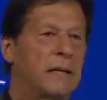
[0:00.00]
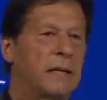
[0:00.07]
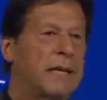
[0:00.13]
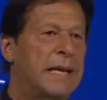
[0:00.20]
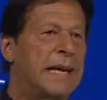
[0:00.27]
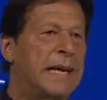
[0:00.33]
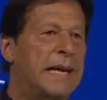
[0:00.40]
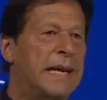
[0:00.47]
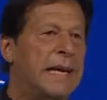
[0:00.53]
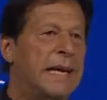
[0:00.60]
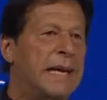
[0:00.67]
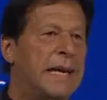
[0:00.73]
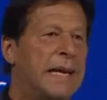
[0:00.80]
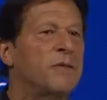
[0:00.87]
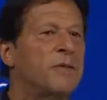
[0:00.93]
that
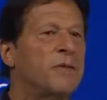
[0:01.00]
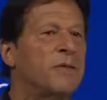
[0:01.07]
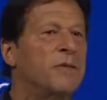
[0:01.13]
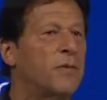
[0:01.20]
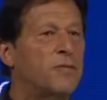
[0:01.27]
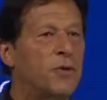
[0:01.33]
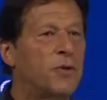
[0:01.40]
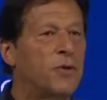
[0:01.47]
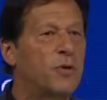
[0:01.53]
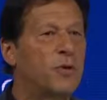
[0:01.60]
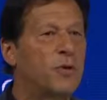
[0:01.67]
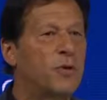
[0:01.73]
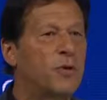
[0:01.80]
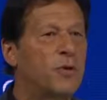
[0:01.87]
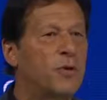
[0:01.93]
index of ease of doing
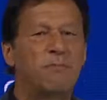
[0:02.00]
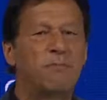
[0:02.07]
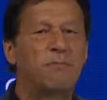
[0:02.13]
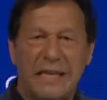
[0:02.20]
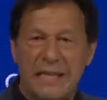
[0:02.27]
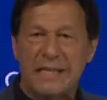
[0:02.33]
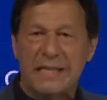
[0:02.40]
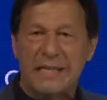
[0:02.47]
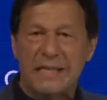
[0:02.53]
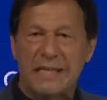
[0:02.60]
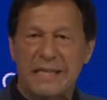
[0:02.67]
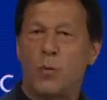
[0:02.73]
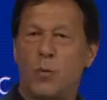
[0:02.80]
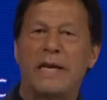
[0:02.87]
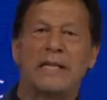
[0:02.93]
business,
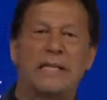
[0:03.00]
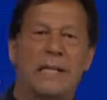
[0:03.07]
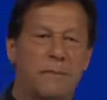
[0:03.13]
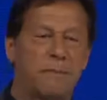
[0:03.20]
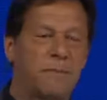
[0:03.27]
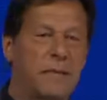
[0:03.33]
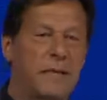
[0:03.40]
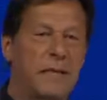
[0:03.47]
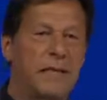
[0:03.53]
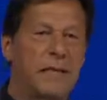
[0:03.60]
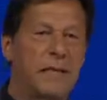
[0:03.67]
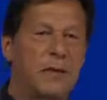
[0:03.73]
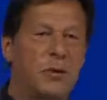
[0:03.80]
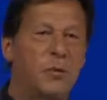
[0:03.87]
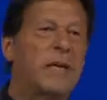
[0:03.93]
Pakistan went up
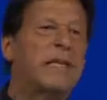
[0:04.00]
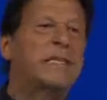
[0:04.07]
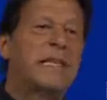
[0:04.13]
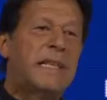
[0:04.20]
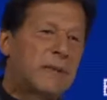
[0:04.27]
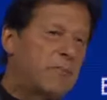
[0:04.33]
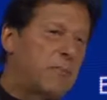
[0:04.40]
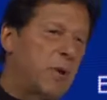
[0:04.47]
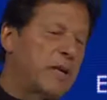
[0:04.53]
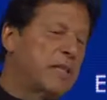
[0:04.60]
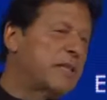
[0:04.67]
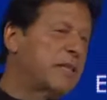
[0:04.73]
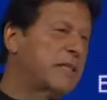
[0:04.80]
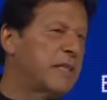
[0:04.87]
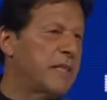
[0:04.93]
28
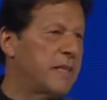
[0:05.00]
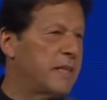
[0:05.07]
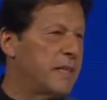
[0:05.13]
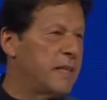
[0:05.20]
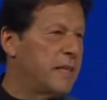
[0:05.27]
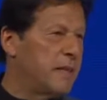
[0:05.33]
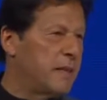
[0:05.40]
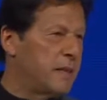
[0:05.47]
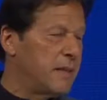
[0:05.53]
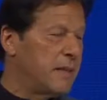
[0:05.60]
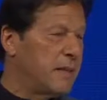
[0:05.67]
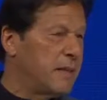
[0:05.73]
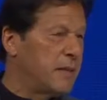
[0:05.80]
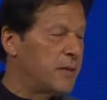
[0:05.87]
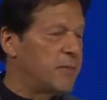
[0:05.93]
points in the
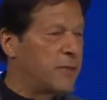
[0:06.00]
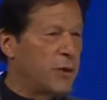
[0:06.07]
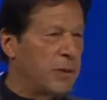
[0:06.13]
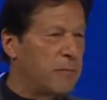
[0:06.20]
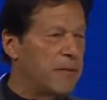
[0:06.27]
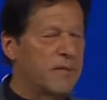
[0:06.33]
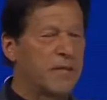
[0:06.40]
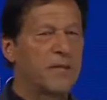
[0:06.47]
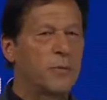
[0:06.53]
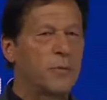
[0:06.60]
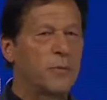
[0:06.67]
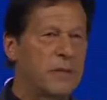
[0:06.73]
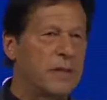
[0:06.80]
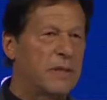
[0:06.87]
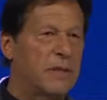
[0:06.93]
ease of doing business.
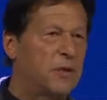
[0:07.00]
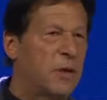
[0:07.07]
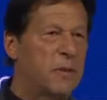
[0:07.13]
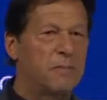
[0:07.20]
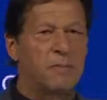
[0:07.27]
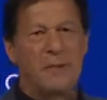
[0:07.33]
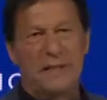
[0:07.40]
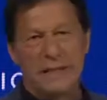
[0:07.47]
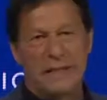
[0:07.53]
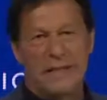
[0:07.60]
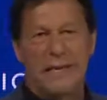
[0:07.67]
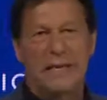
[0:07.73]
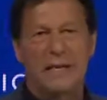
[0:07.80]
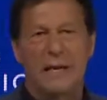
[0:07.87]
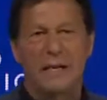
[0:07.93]
We were in the top
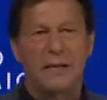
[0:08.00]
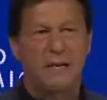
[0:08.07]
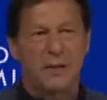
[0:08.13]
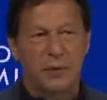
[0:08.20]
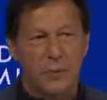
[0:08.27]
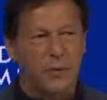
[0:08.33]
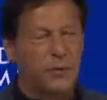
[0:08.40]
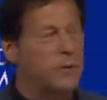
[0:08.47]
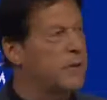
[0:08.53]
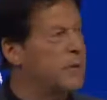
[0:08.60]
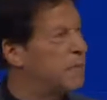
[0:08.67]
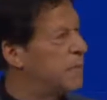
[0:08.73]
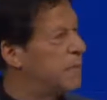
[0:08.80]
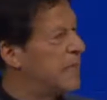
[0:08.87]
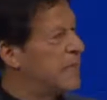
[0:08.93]
10 countries, which
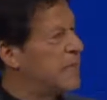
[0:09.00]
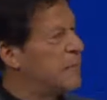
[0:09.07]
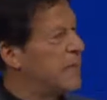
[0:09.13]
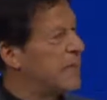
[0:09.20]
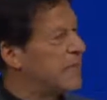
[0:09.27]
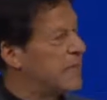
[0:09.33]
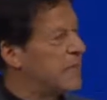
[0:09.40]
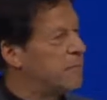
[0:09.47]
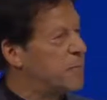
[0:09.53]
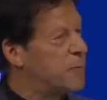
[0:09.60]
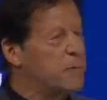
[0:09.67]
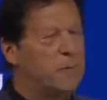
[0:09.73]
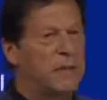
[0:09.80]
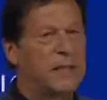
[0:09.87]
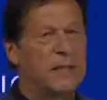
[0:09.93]
made the biggest
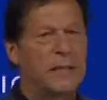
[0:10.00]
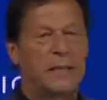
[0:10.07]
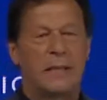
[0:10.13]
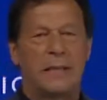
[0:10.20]
improvement.